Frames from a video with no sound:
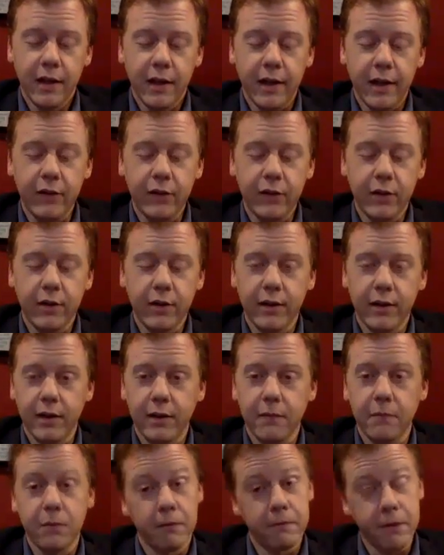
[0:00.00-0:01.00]
I took
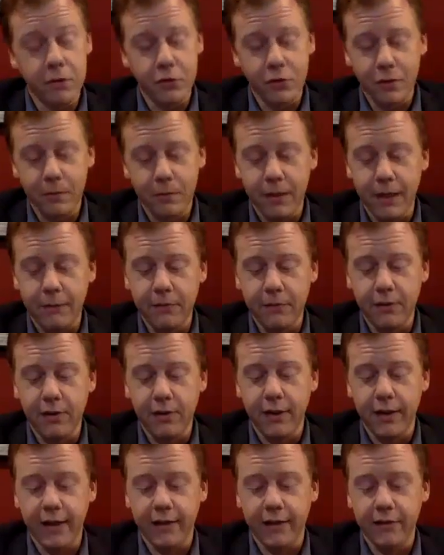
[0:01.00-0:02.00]
then Professor Pipes'
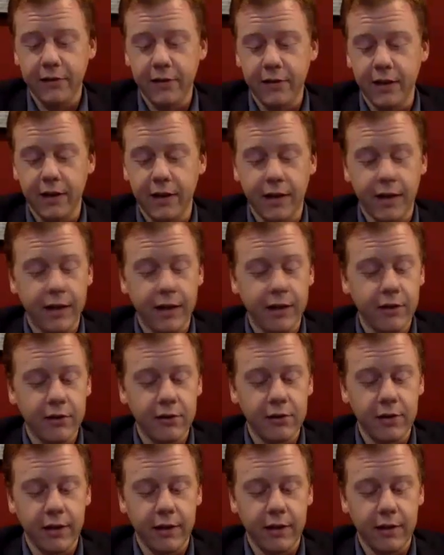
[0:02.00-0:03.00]
class, and 9
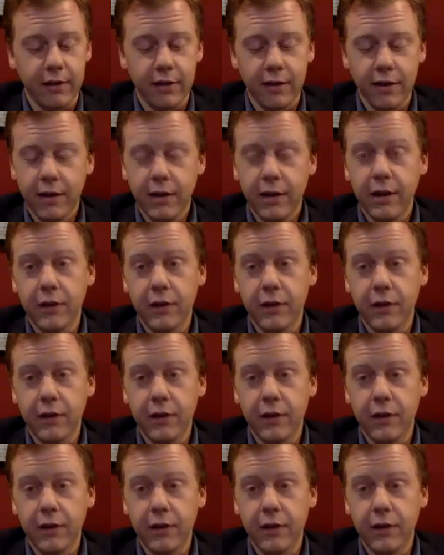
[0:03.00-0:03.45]
years later,